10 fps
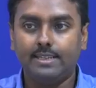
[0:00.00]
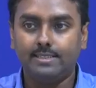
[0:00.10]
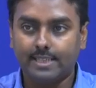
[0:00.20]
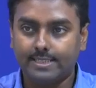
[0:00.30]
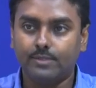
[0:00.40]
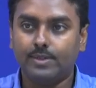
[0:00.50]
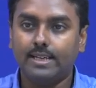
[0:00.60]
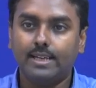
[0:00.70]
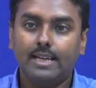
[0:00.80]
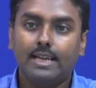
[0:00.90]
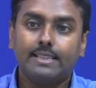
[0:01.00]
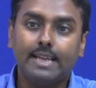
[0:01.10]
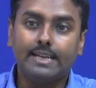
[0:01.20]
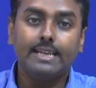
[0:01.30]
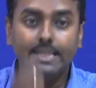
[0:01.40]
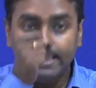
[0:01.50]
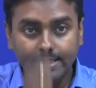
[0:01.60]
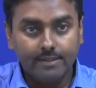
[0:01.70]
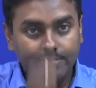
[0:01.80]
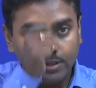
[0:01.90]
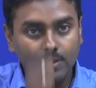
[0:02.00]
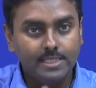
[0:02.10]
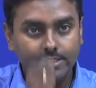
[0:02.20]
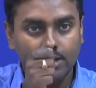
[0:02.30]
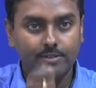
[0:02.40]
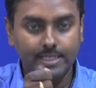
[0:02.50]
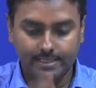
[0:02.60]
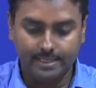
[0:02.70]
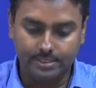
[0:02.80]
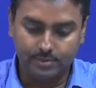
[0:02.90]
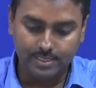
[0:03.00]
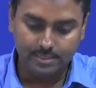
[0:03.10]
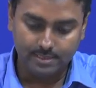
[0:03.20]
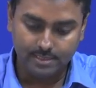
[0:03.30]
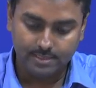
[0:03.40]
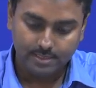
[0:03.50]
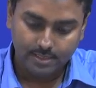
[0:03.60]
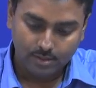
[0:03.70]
in such a way that in the frequency of interest, which is this